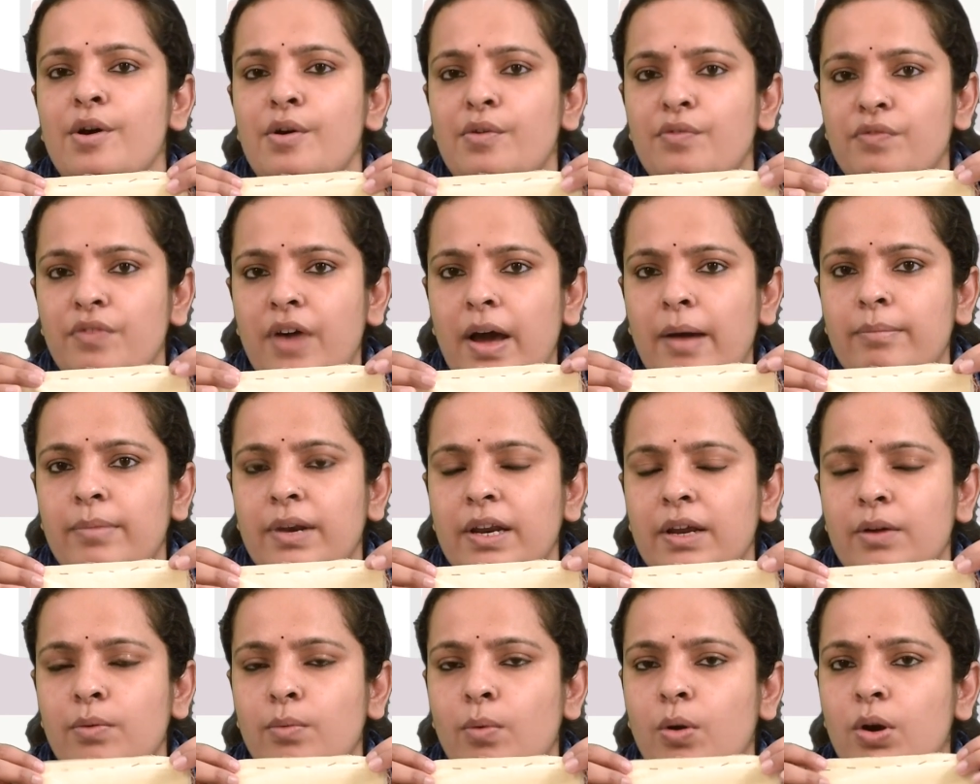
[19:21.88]

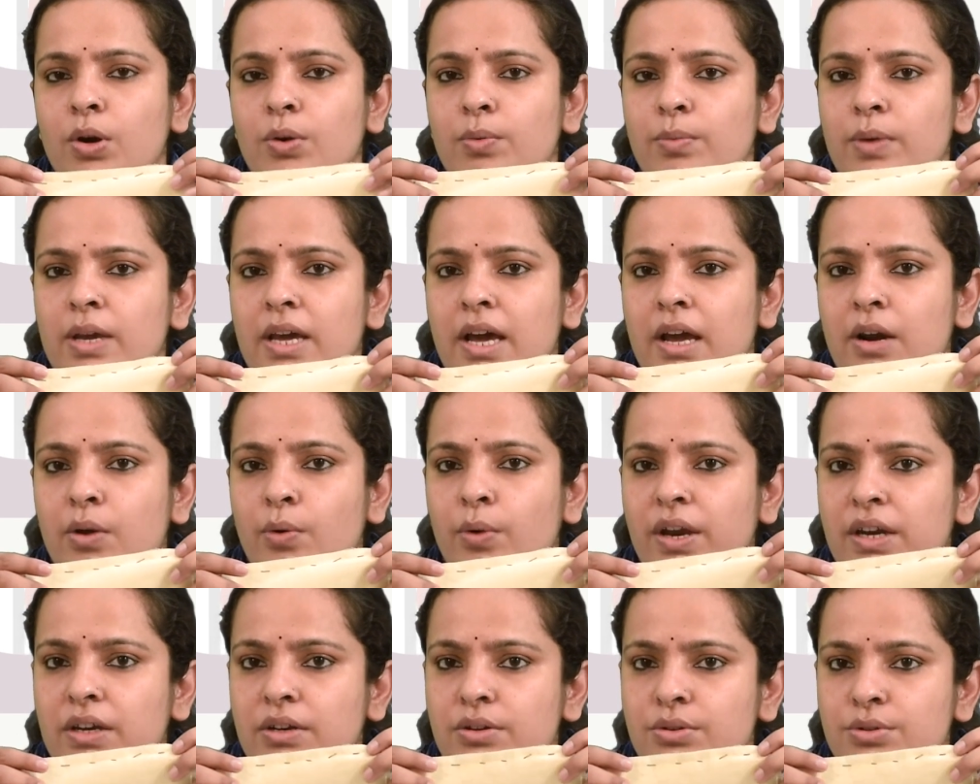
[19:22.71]
fabric what we are
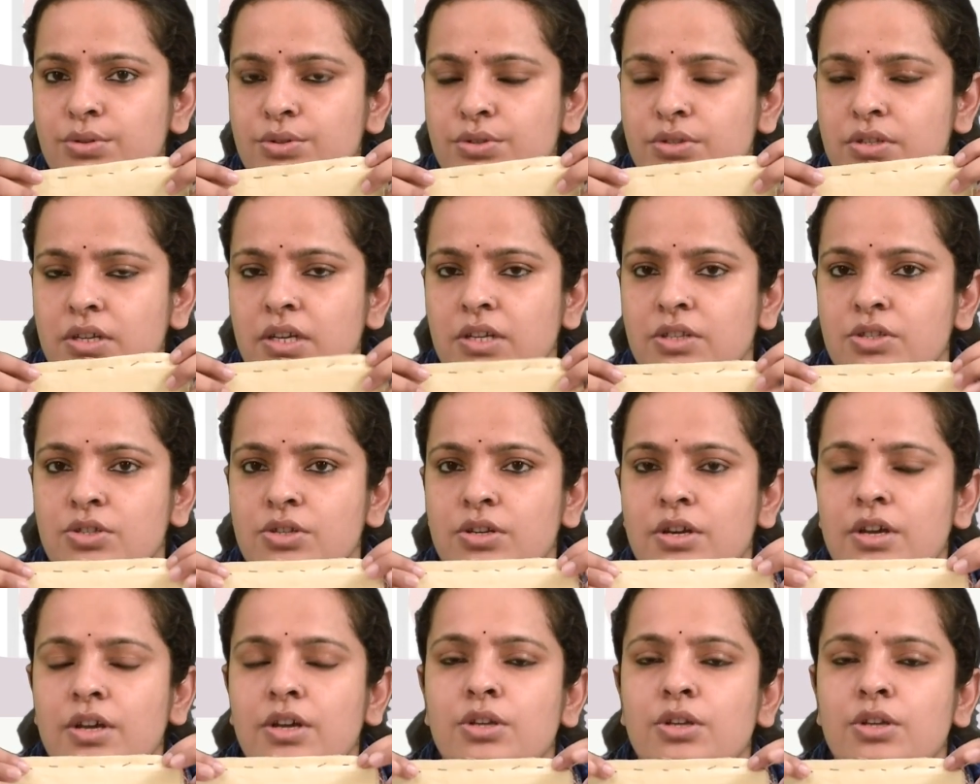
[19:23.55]
going to stitch.